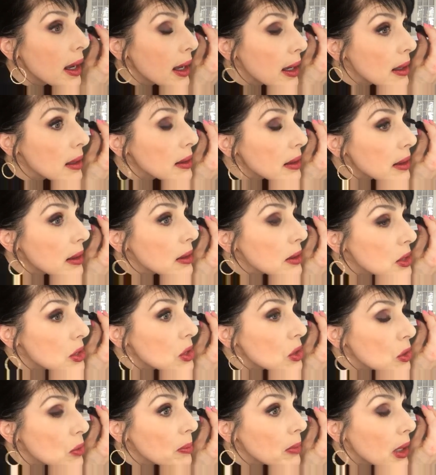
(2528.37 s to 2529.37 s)
I had a little
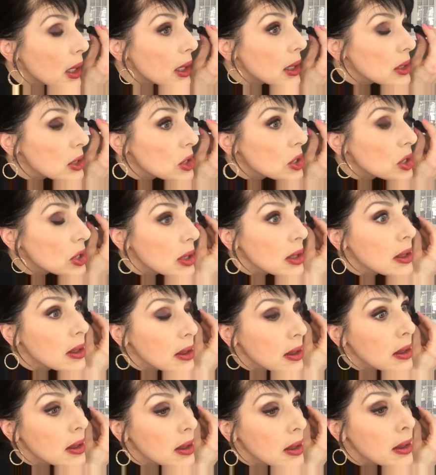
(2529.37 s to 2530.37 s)
too much
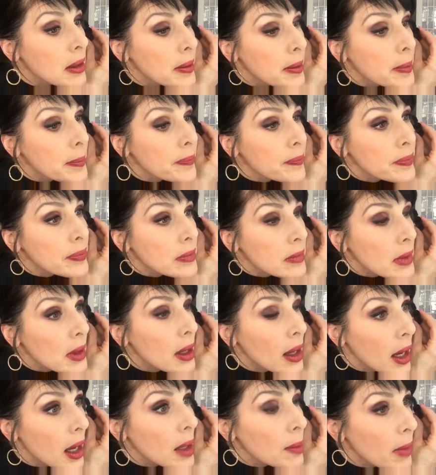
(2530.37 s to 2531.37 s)

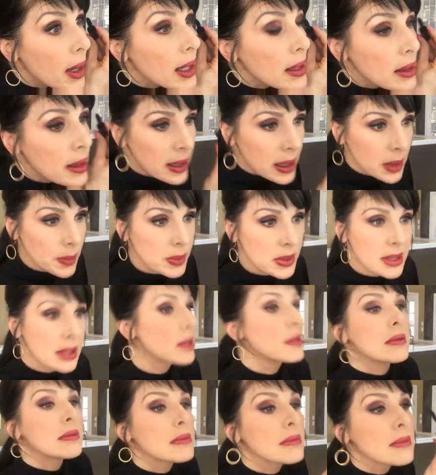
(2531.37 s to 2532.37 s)
on my
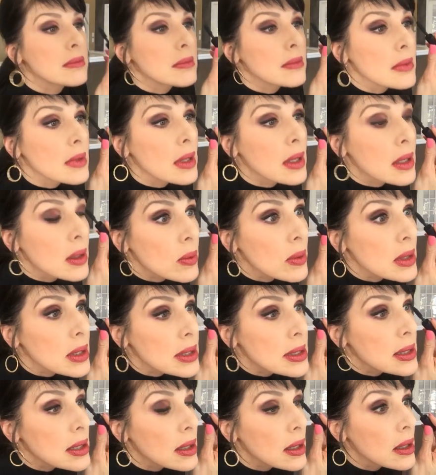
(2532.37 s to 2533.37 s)
lips, and it
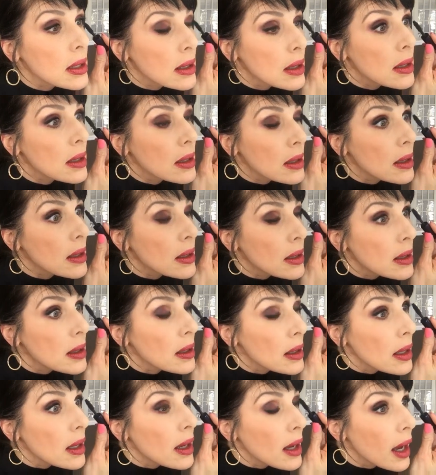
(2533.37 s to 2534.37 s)
was
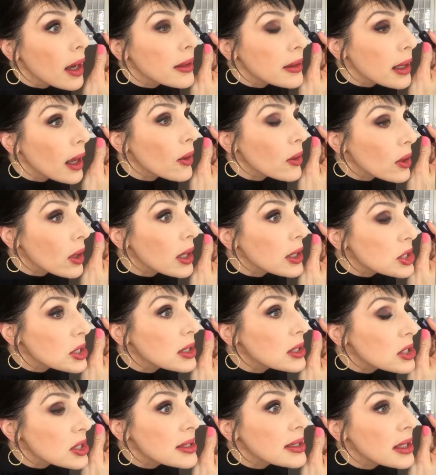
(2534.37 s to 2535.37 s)
on the outer edge
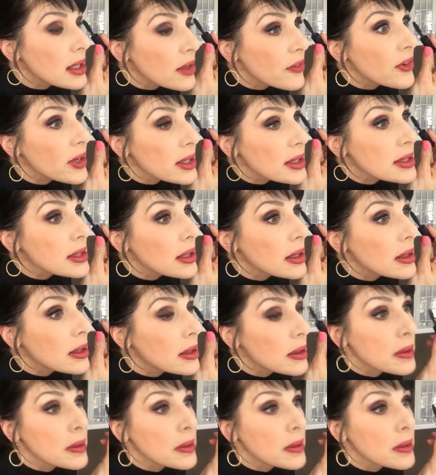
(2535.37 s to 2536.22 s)
and it just needed fixed.